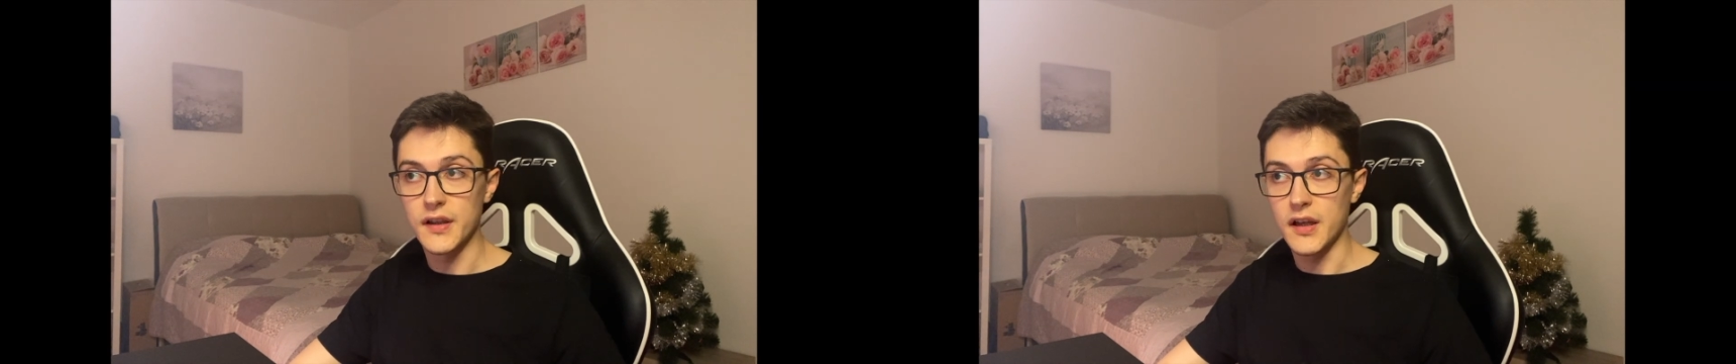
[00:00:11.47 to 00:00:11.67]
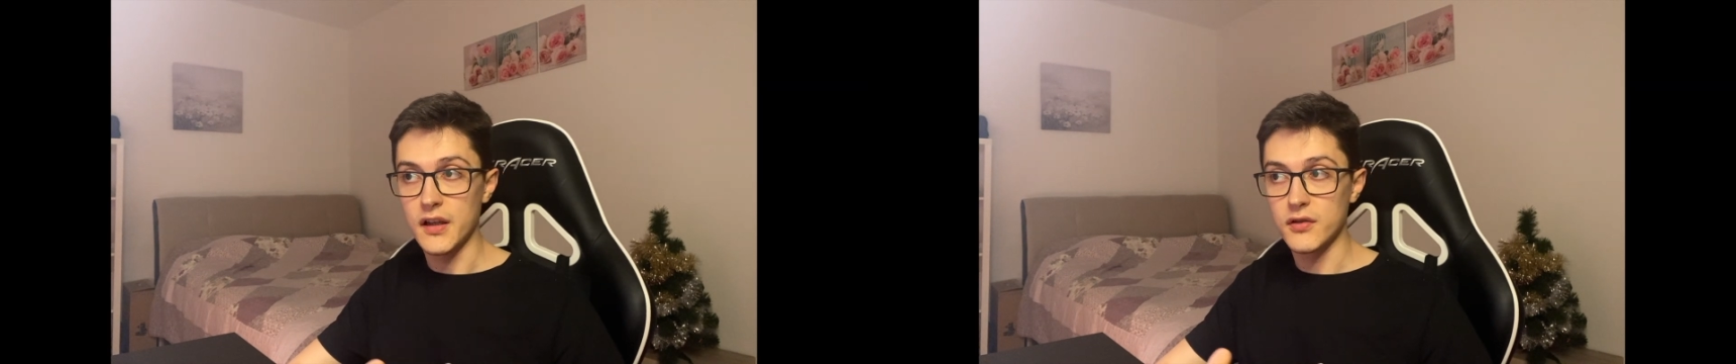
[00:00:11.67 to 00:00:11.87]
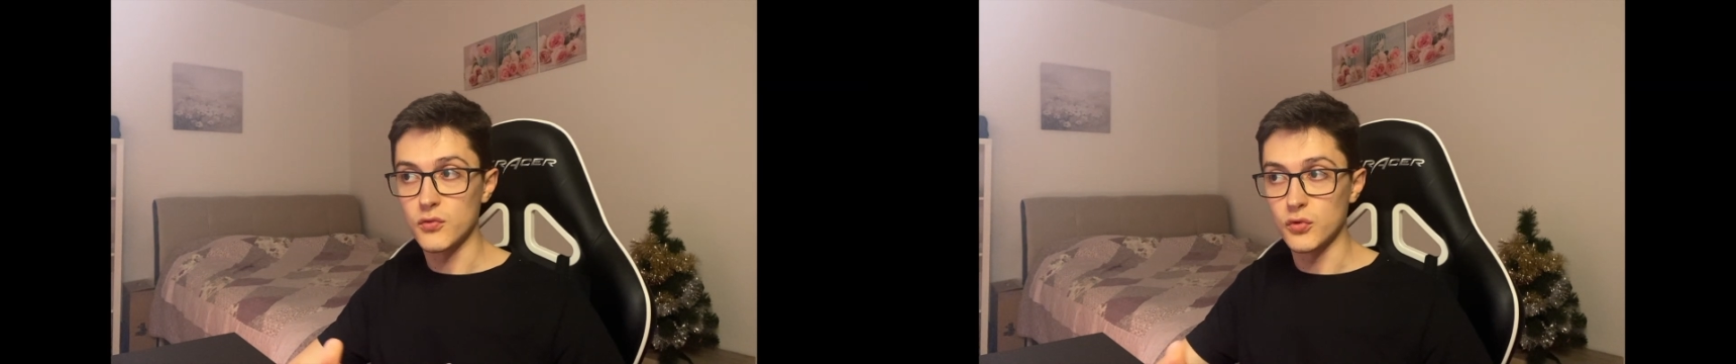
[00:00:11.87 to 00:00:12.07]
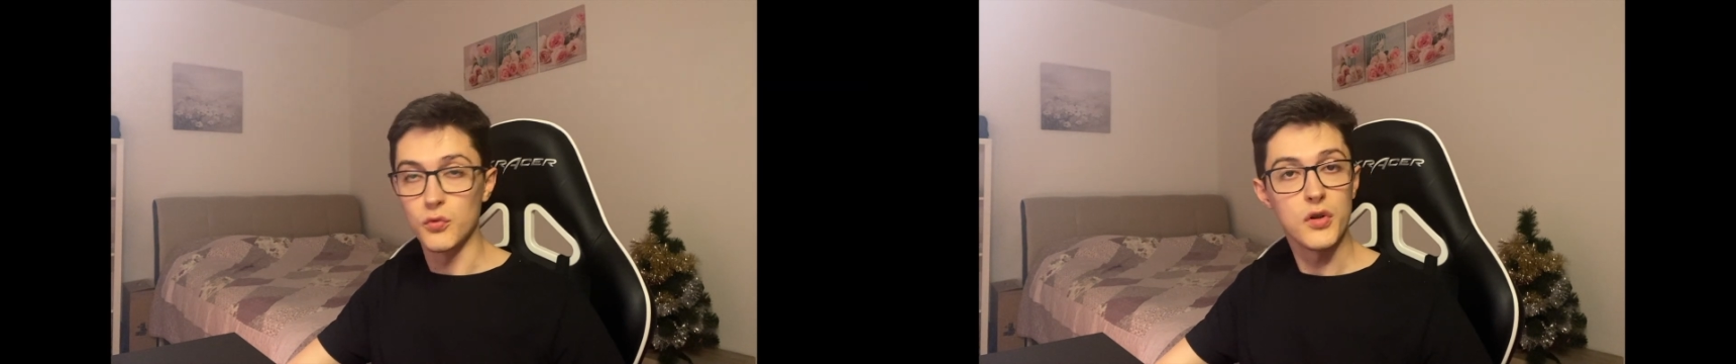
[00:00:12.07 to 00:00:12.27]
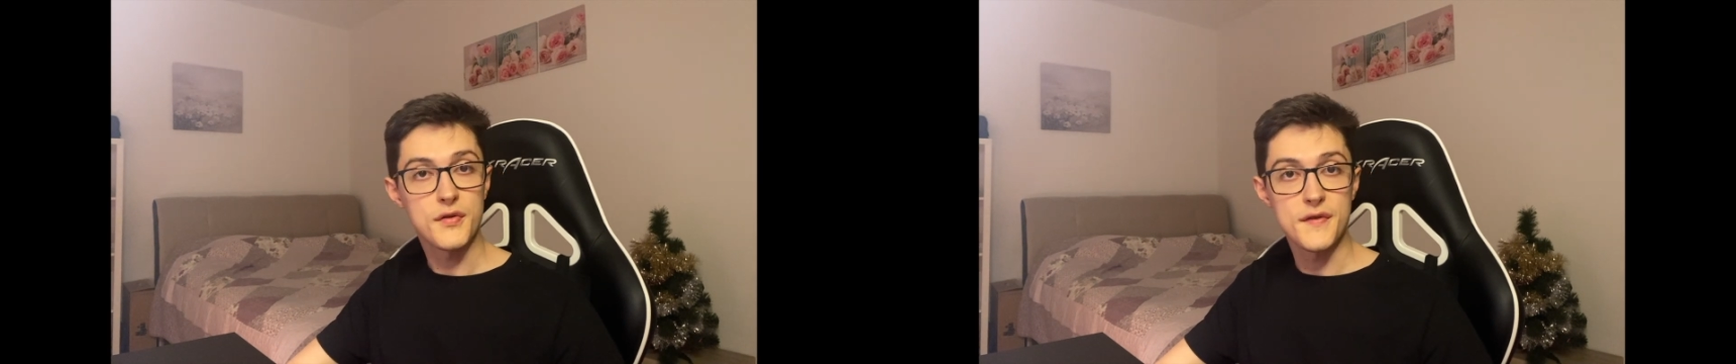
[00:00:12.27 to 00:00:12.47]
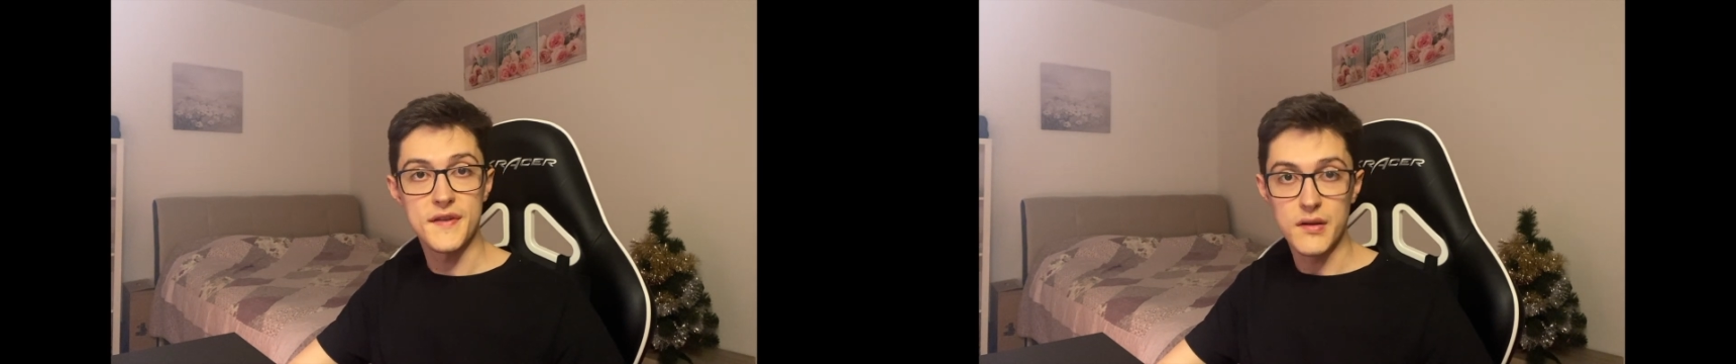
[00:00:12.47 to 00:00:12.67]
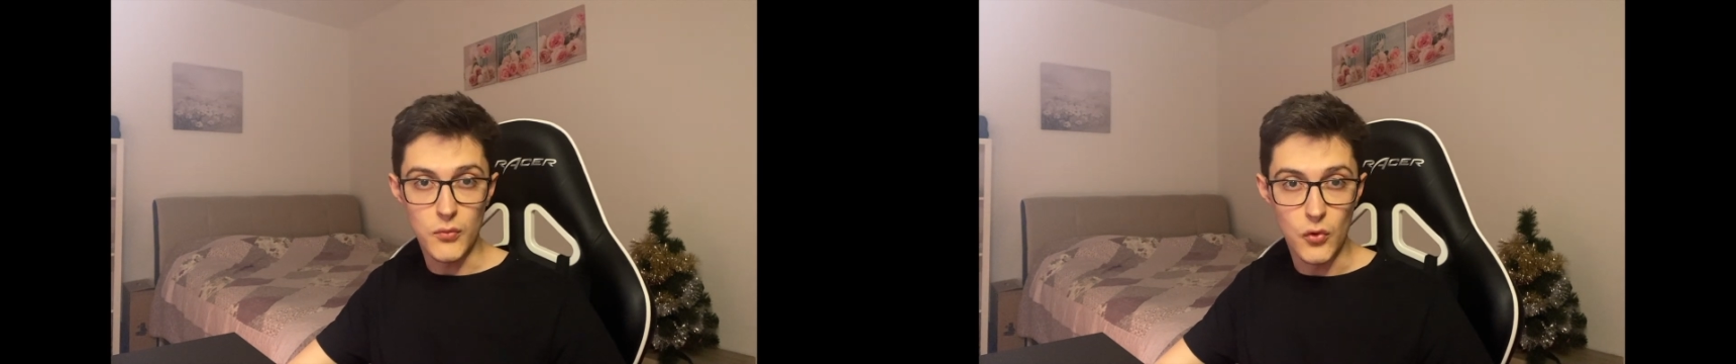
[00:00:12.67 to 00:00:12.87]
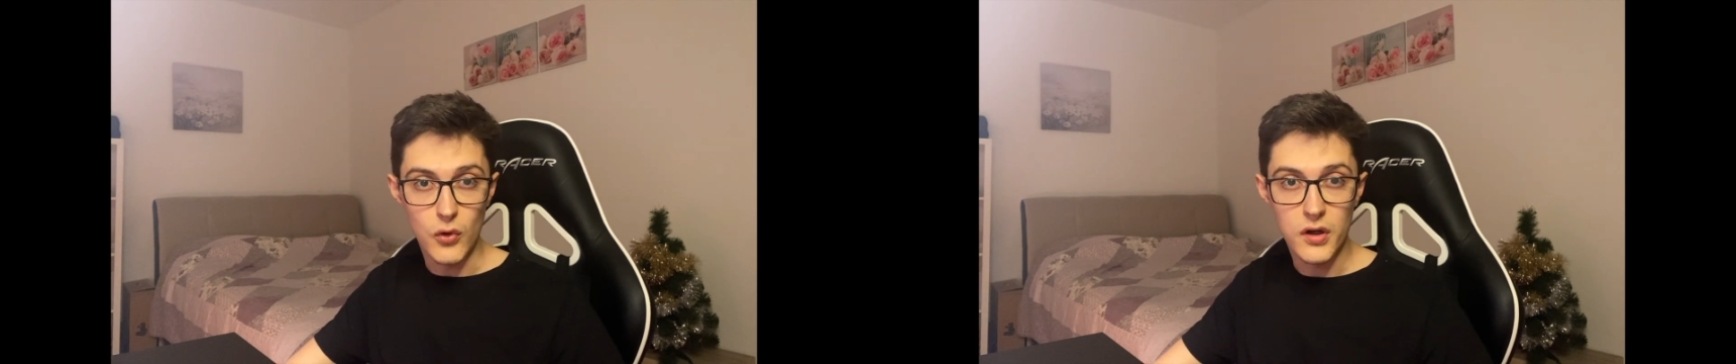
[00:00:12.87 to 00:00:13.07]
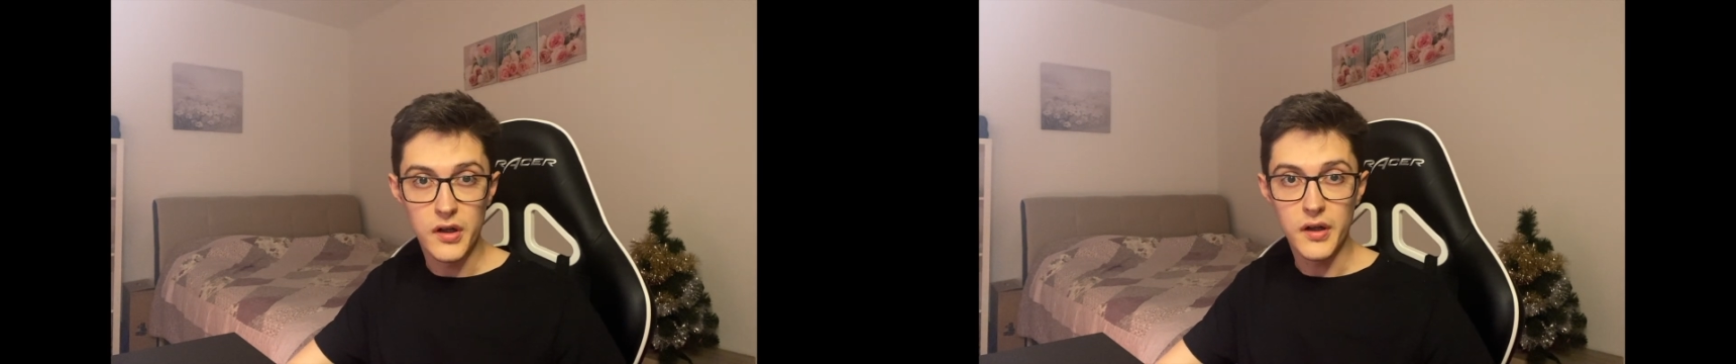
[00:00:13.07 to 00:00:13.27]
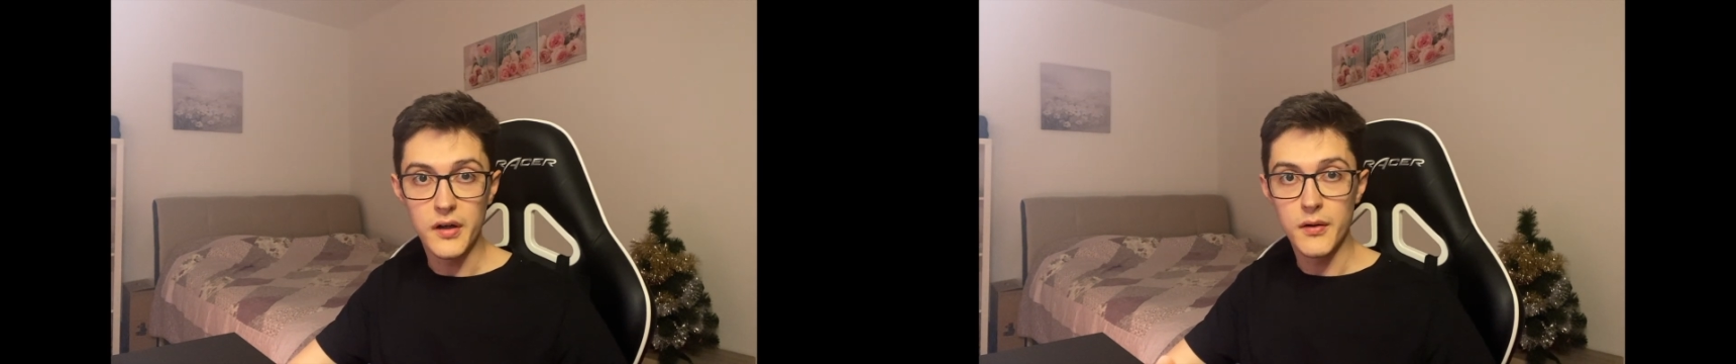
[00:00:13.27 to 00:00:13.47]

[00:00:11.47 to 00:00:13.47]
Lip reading: and would want to see more,